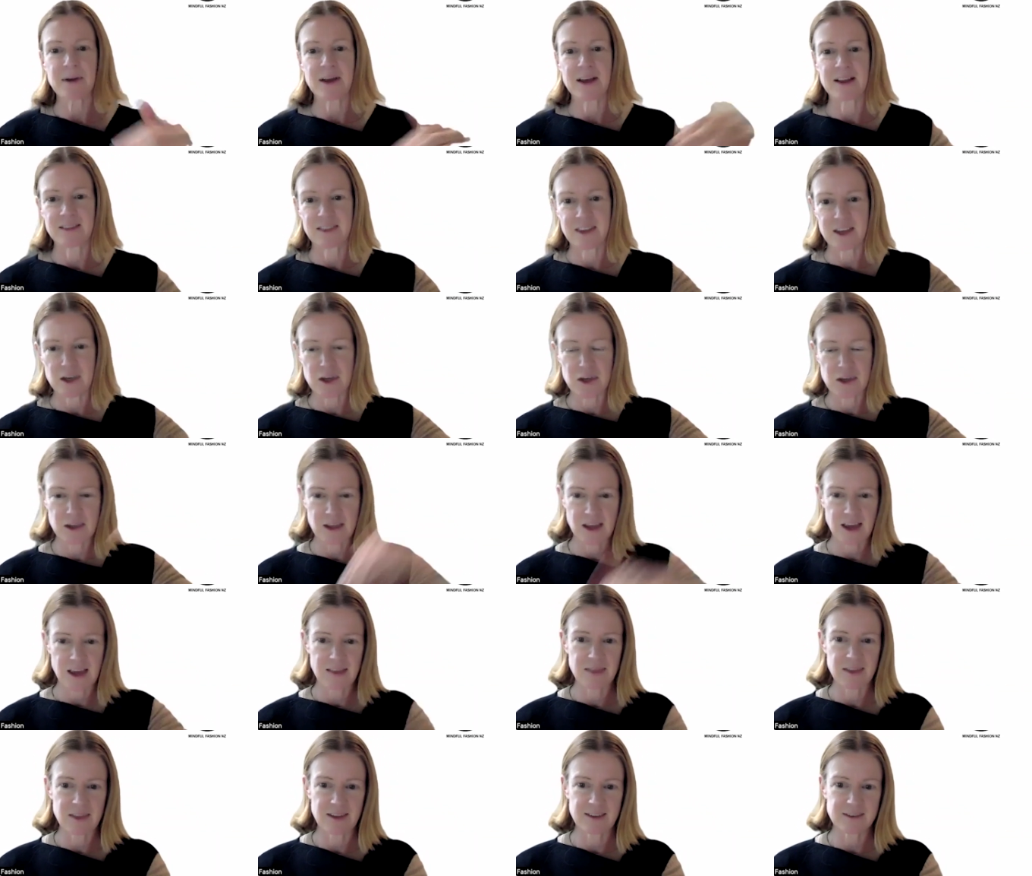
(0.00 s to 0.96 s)
and
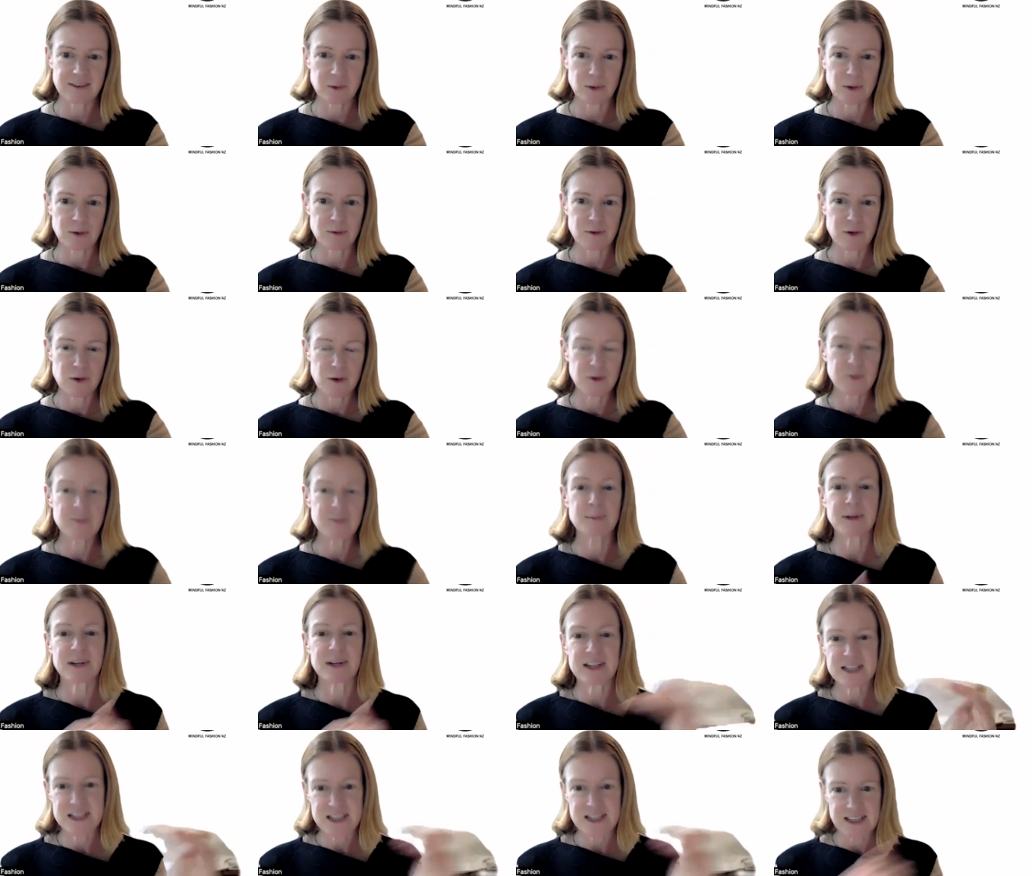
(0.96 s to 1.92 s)
the sort of
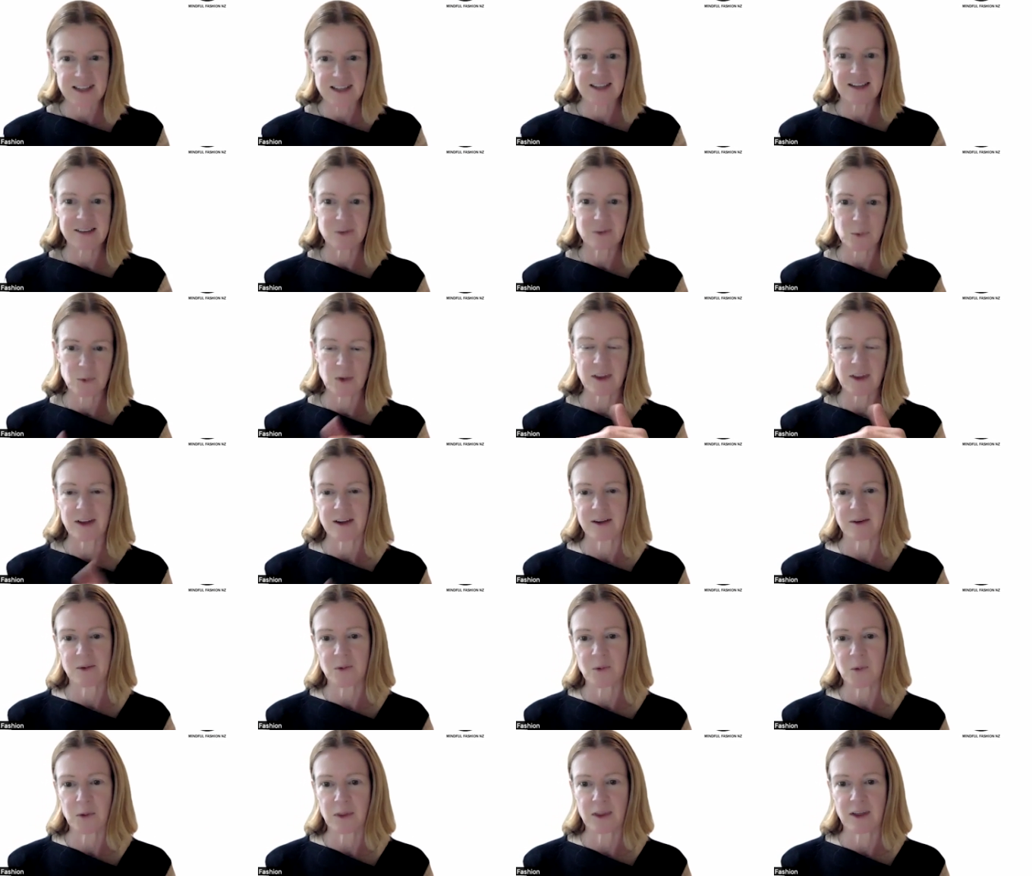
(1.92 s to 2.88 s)
usability or
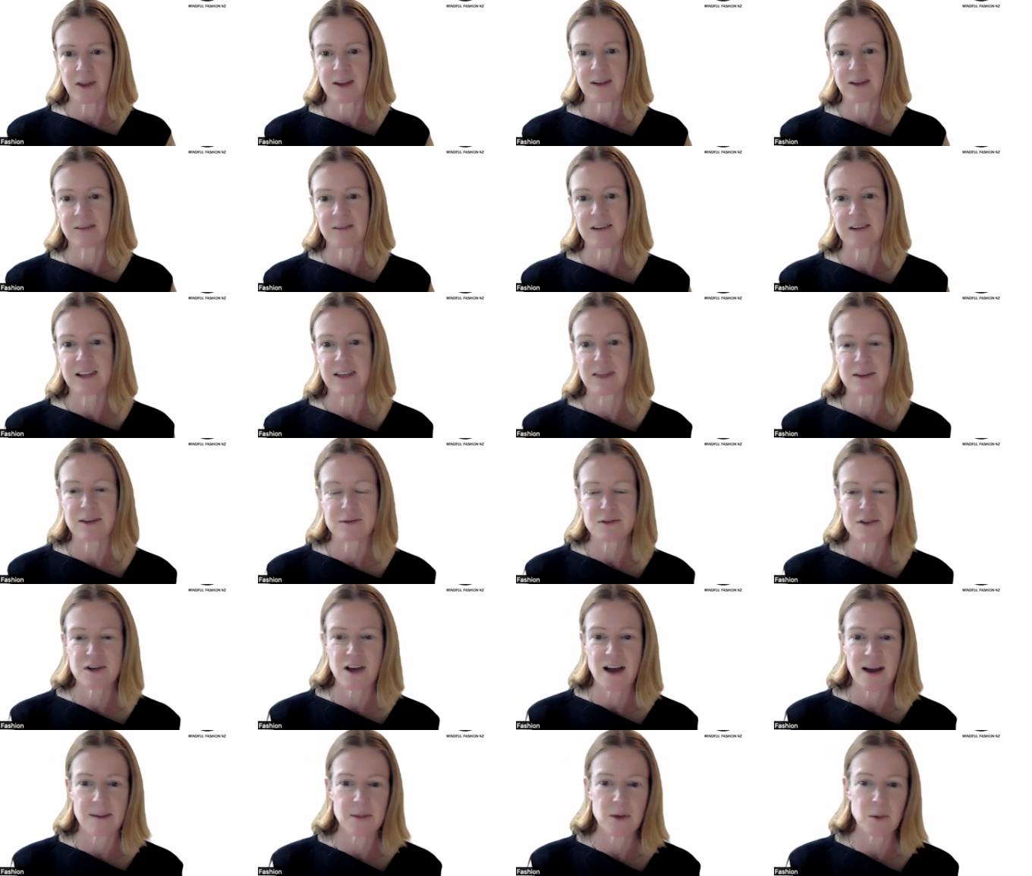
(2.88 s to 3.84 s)
the length of
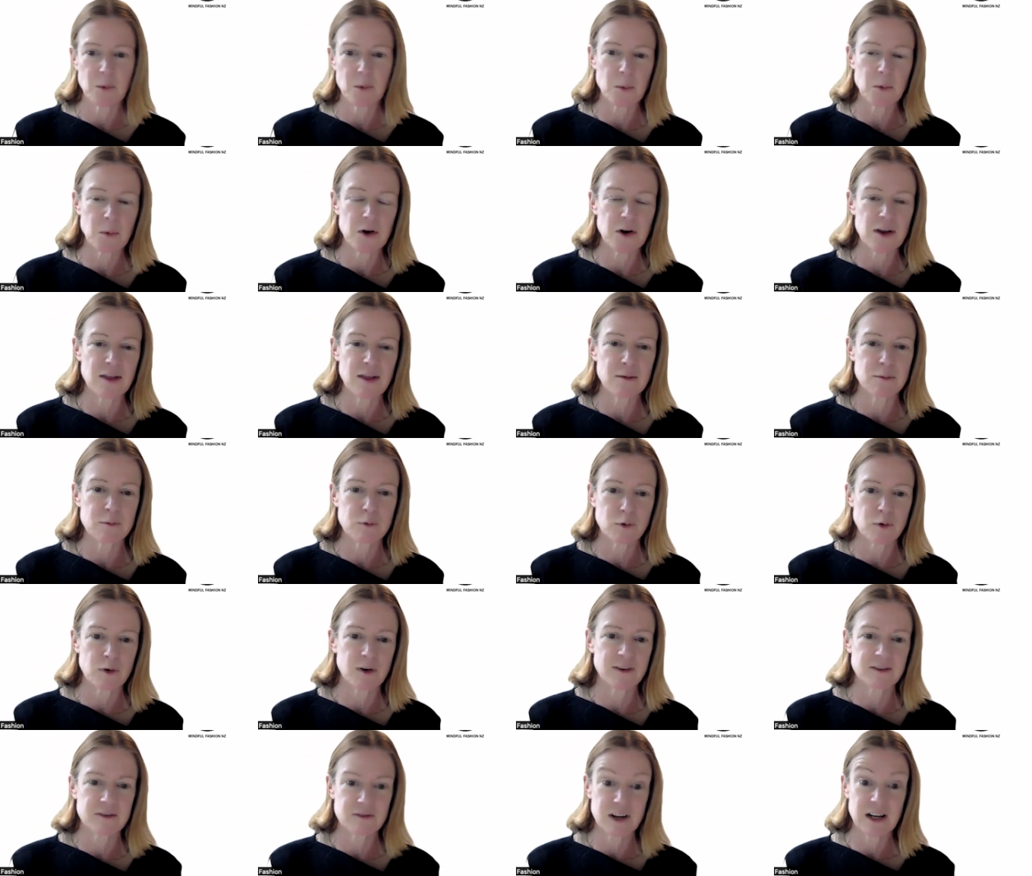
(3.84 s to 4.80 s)
time that we're wearing them for
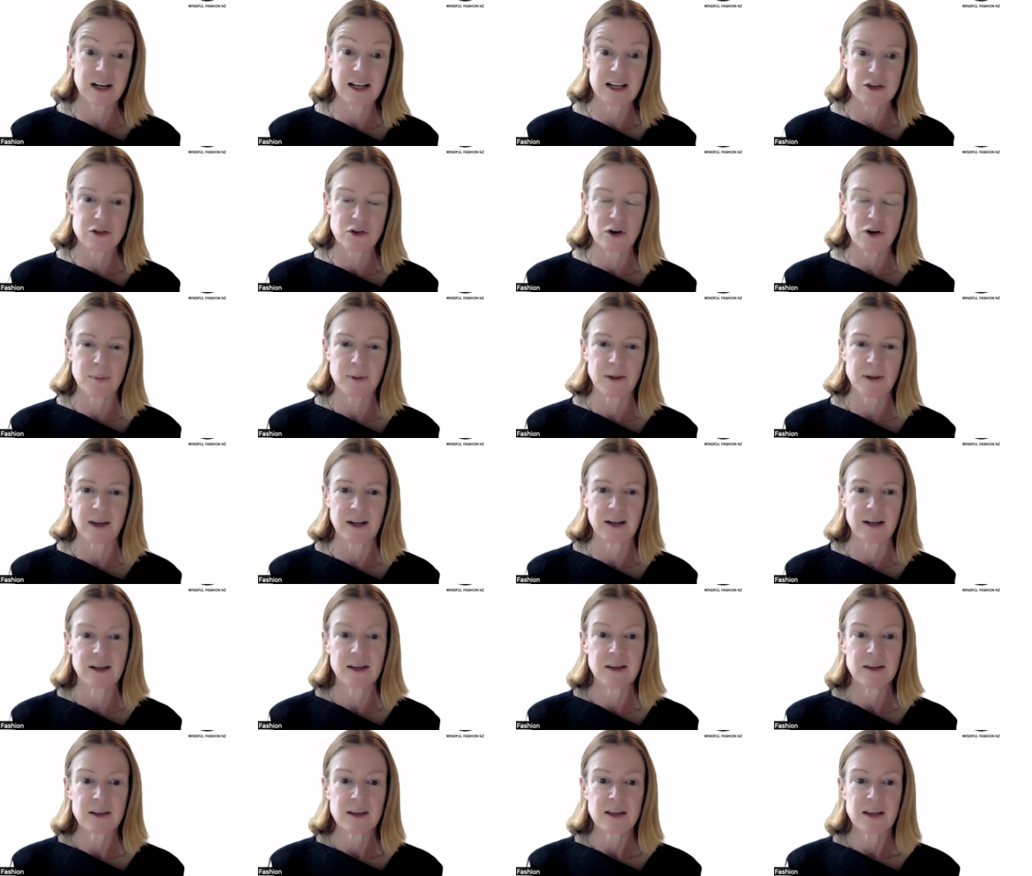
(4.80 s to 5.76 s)
is really
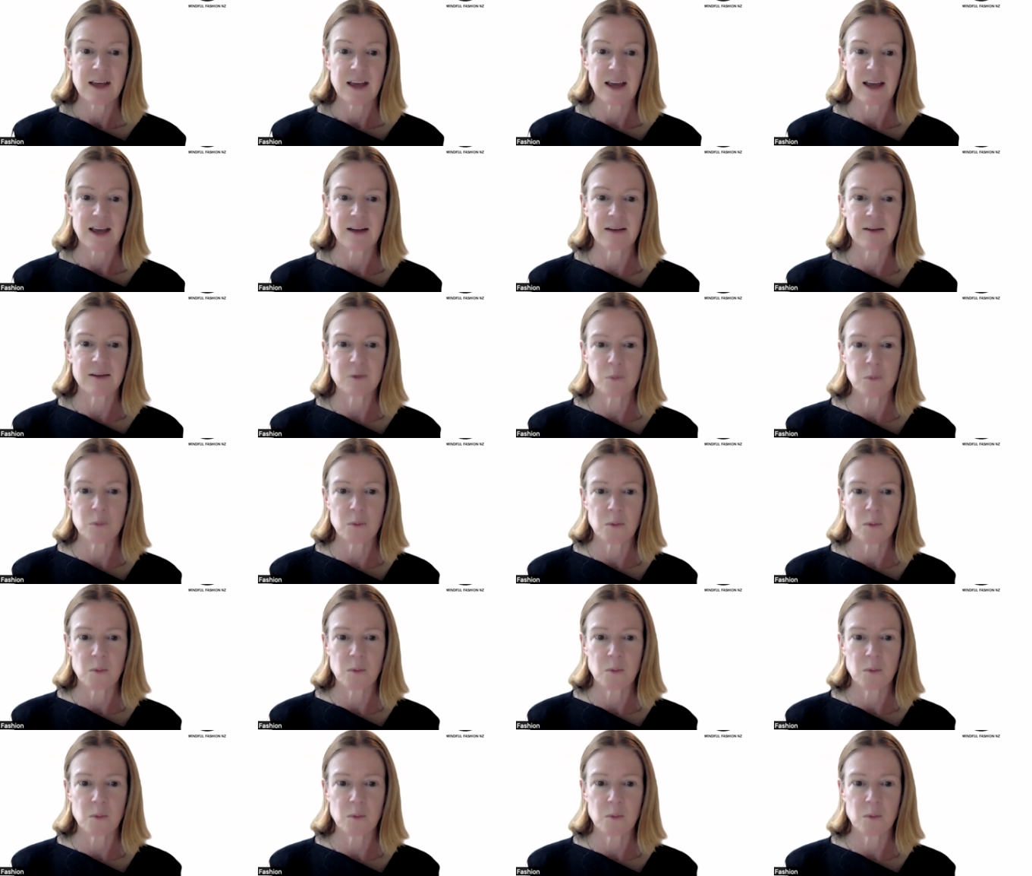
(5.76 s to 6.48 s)
dropping. And